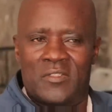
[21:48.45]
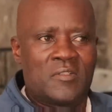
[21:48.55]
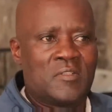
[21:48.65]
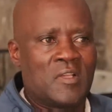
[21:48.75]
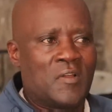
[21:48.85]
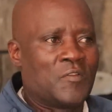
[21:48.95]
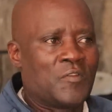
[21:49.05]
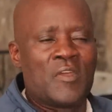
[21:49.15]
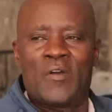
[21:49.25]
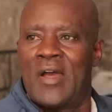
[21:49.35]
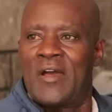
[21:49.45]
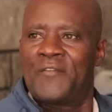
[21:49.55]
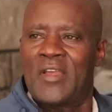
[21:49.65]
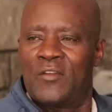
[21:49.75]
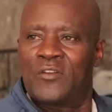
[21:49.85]
Okay, okay. They were
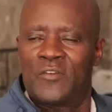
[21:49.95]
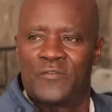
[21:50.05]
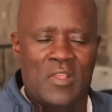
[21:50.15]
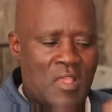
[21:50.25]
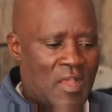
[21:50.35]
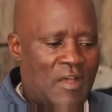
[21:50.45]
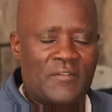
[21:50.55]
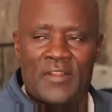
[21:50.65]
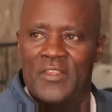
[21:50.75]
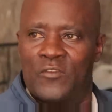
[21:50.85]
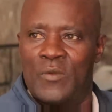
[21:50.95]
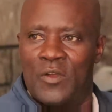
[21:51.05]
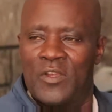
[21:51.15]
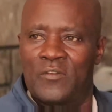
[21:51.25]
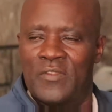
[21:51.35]
having a lot of, after this we're
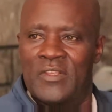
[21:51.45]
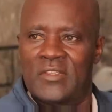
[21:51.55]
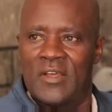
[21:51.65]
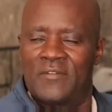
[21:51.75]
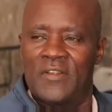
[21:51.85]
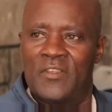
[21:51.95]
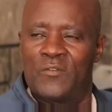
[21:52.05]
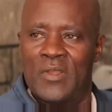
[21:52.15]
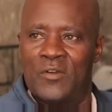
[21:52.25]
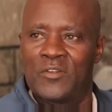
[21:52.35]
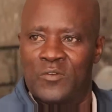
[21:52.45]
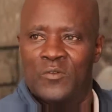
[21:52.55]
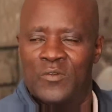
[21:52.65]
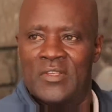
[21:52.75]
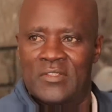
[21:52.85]
going to this, after this we're going to
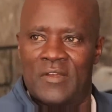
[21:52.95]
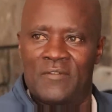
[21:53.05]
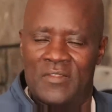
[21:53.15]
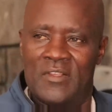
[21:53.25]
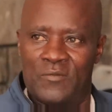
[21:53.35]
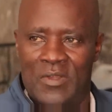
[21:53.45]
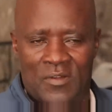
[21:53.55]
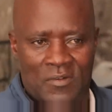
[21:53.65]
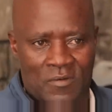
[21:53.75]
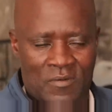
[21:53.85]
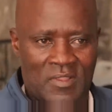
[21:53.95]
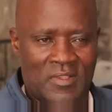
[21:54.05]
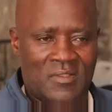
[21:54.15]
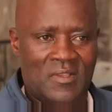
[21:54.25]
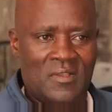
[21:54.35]
do this, after this we're going to do
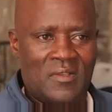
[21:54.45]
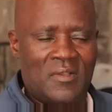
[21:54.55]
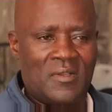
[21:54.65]
this. Mm-hmm.